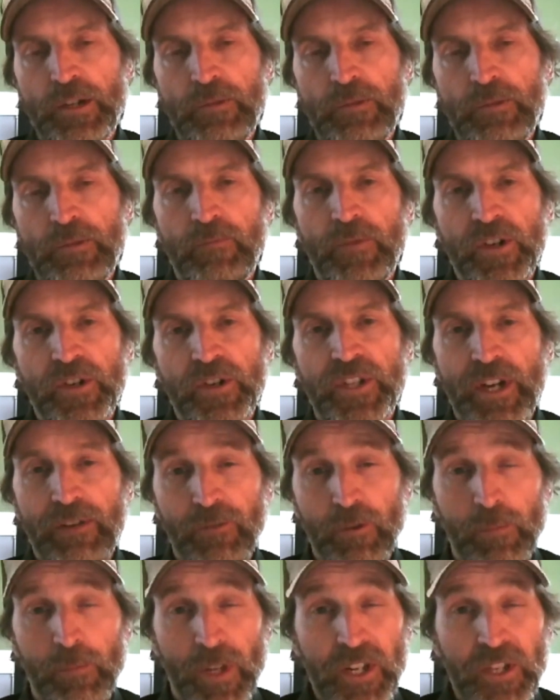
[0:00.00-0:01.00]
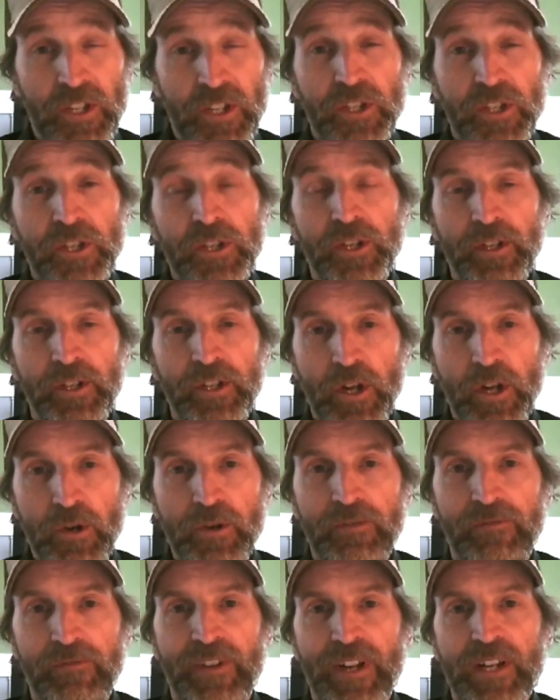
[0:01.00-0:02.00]
There's several places you can go
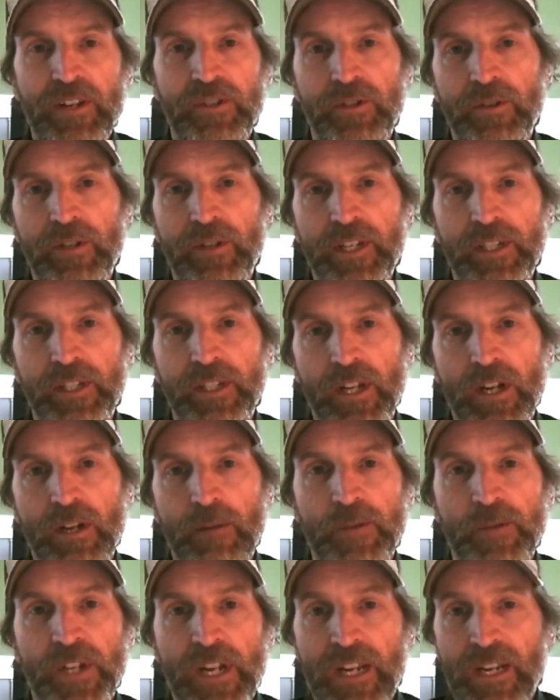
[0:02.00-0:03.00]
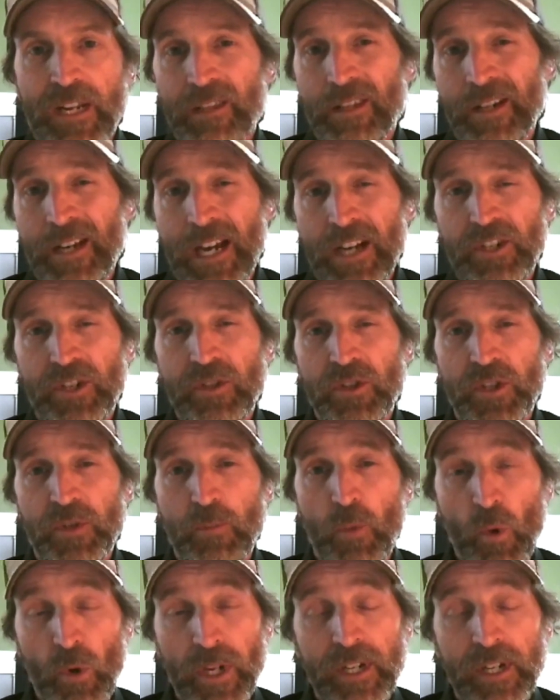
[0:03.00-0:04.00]
to find shooting clubs. The National
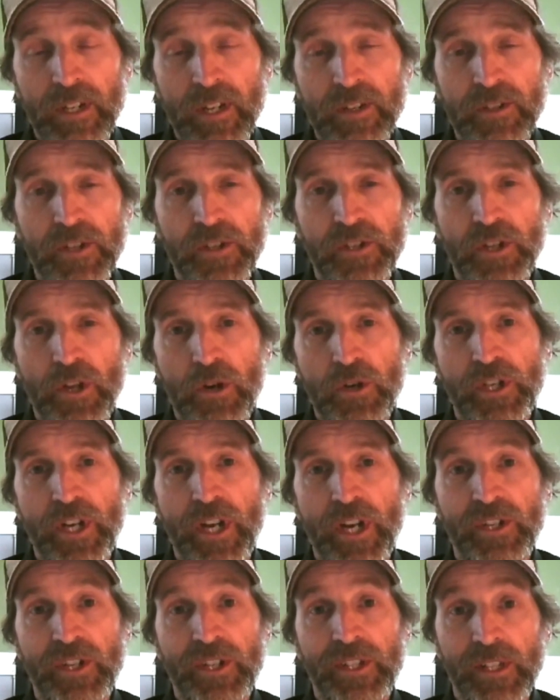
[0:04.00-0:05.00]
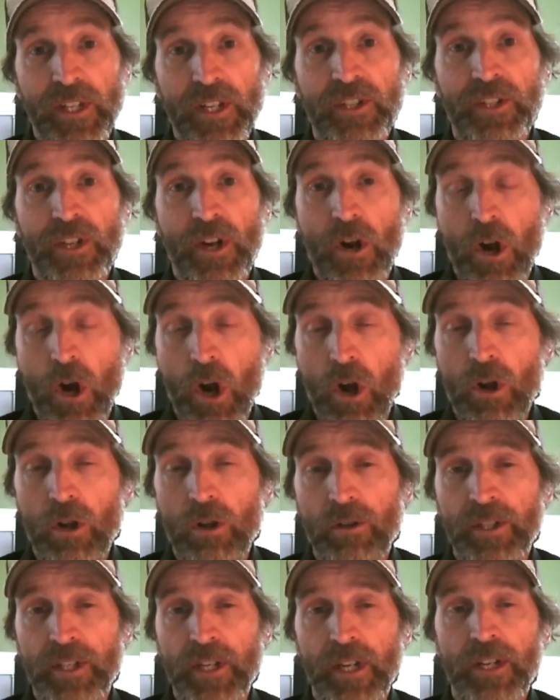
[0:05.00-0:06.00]
Sporting Clays Association lists
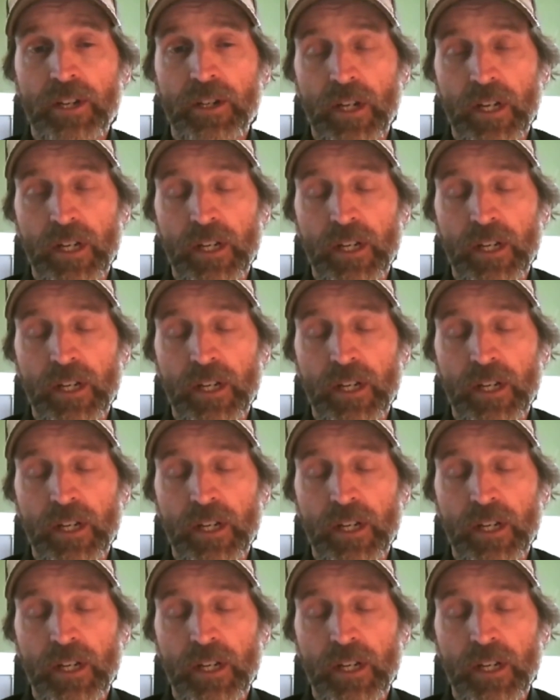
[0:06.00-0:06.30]
all gun